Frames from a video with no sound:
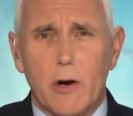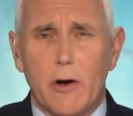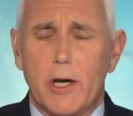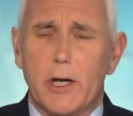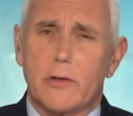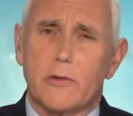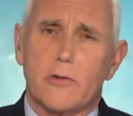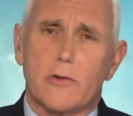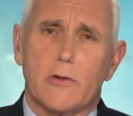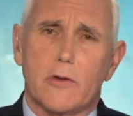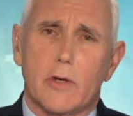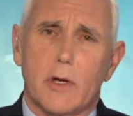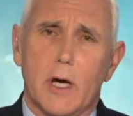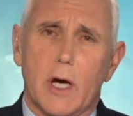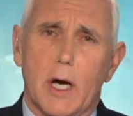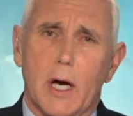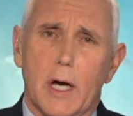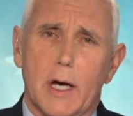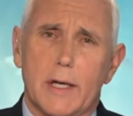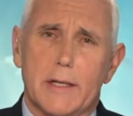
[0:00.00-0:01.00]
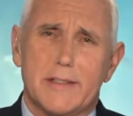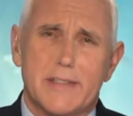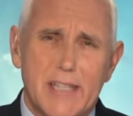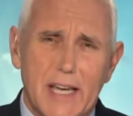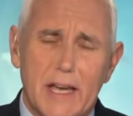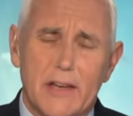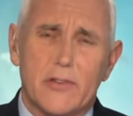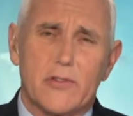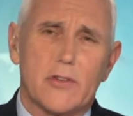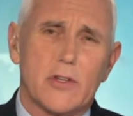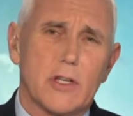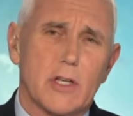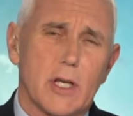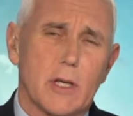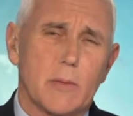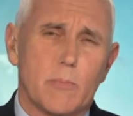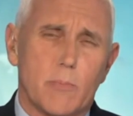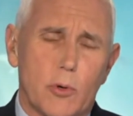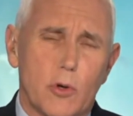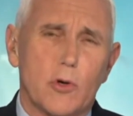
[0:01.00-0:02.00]
and is trying to organize
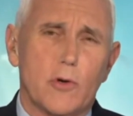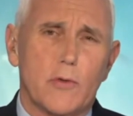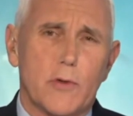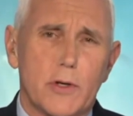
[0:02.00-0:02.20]
and run